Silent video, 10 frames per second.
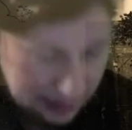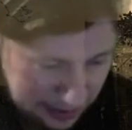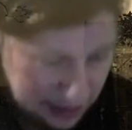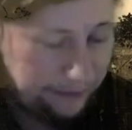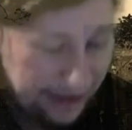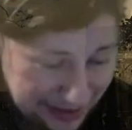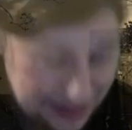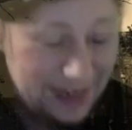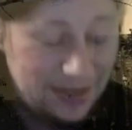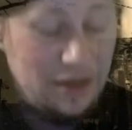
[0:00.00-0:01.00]
face
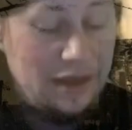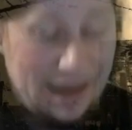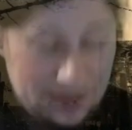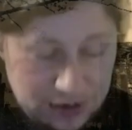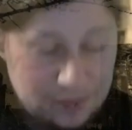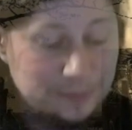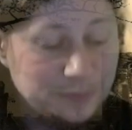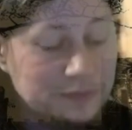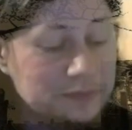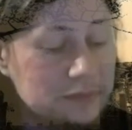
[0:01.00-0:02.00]
in her hands
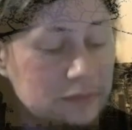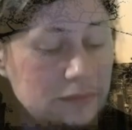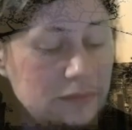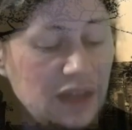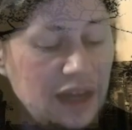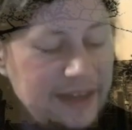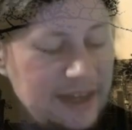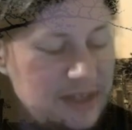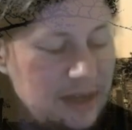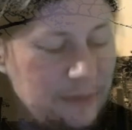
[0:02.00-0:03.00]
and
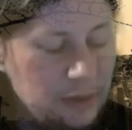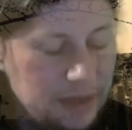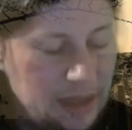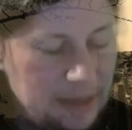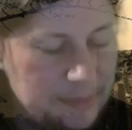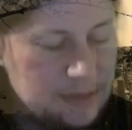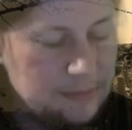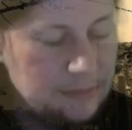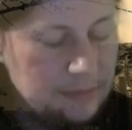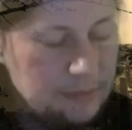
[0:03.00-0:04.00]
kissed her full on the lips.
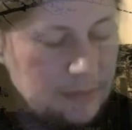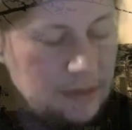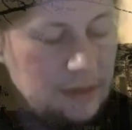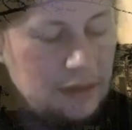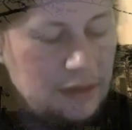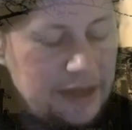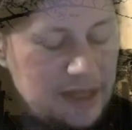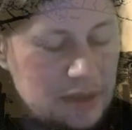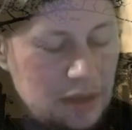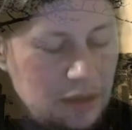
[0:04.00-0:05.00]
The kiss
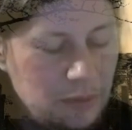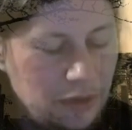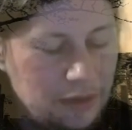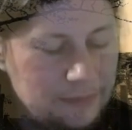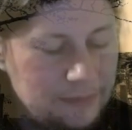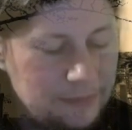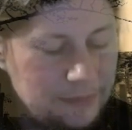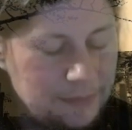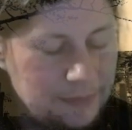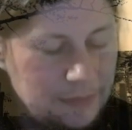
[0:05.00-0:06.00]
was a long one.
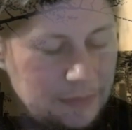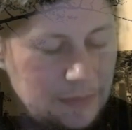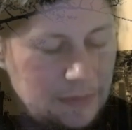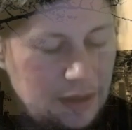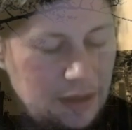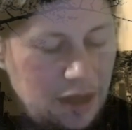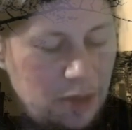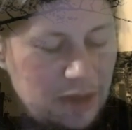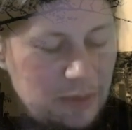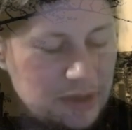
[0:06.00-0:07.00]
Her
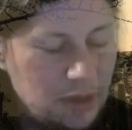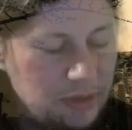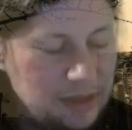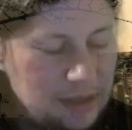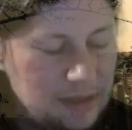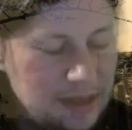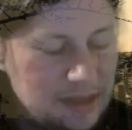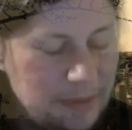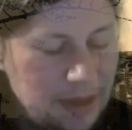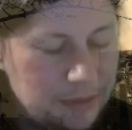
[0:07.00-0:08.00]
breath was cold in Lisette's mouth.